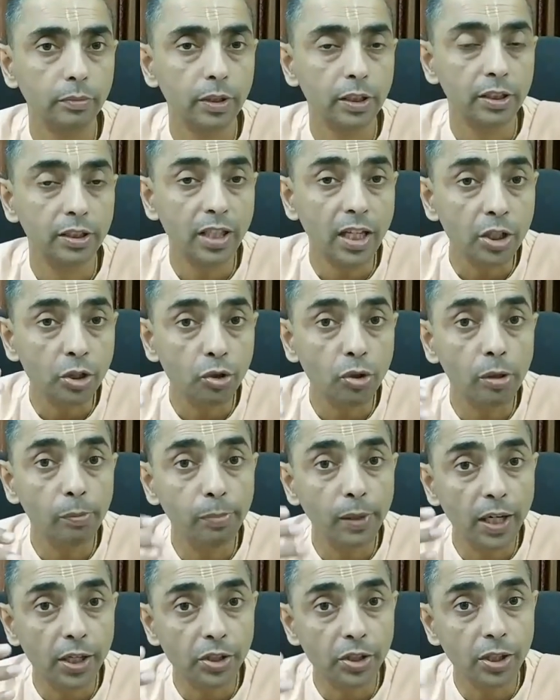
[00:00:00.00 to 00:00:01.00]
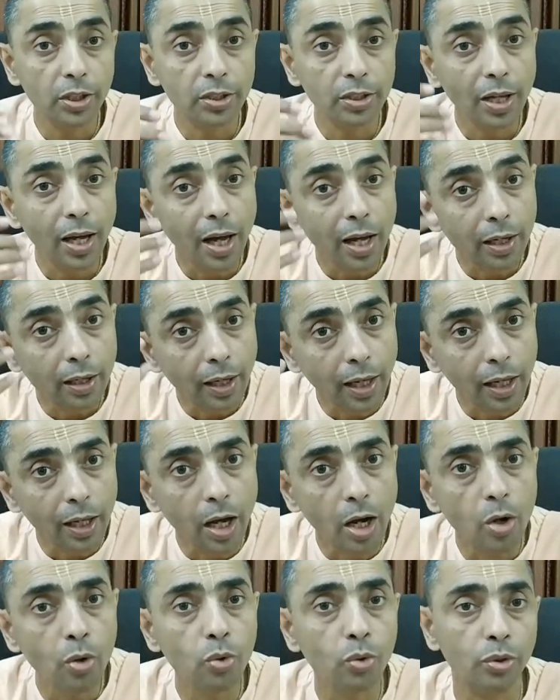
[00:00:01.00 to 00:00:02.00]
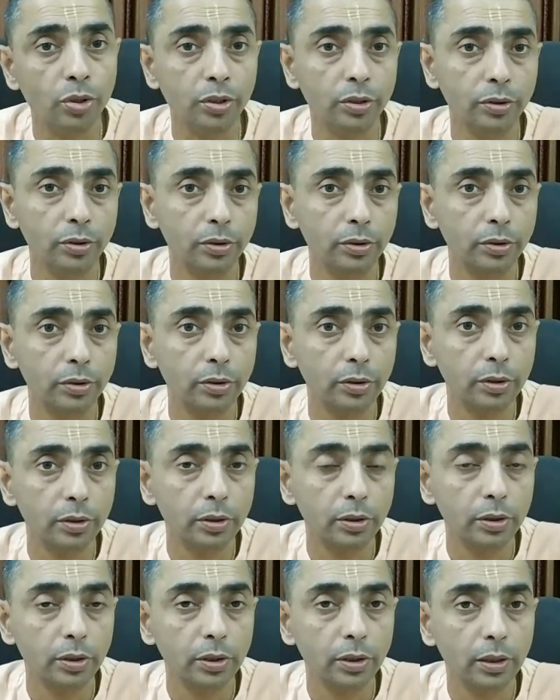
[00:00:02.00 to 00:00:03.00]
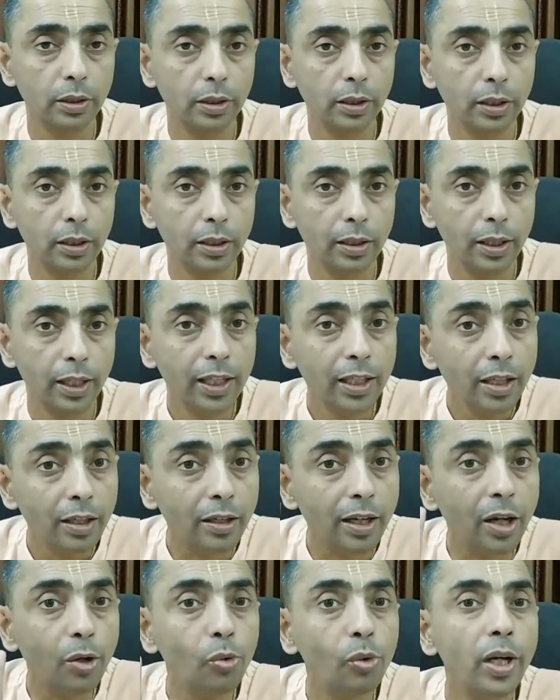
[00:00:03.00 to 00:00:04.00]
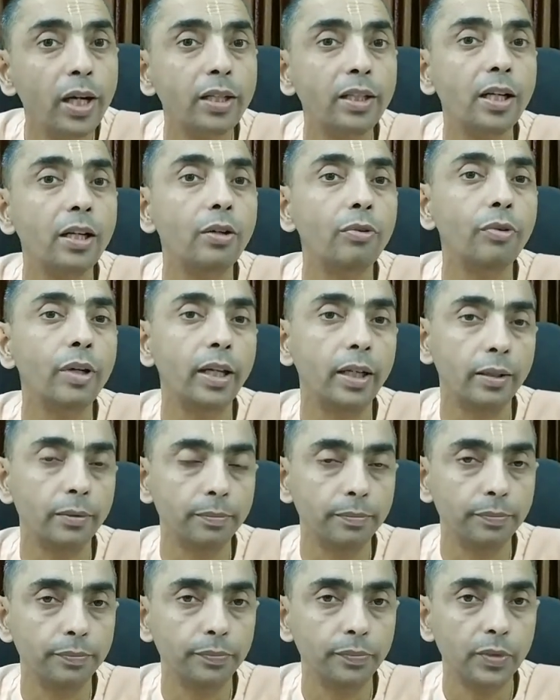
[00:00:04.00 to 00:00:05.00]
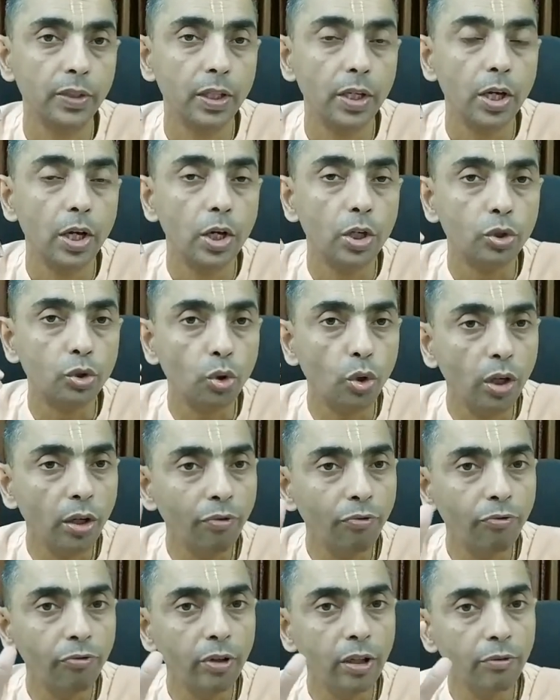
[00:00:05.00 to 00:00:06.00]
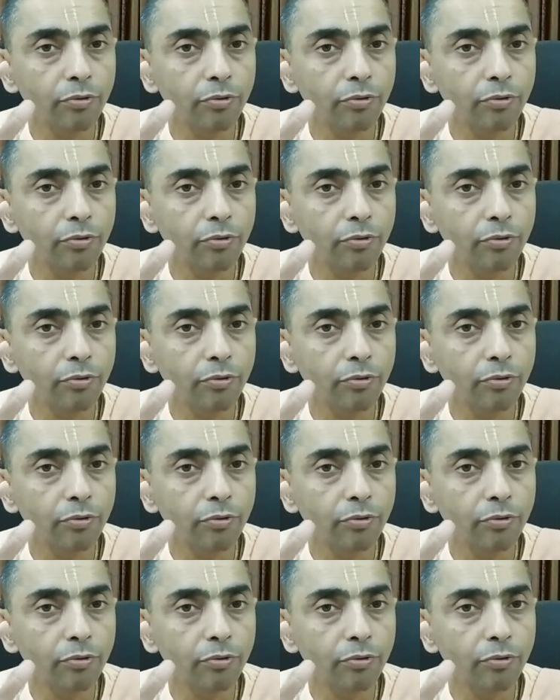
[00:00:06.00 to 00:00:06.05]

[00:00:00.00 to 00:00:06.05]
sensual pleasures are allowed in a regulated way. So if we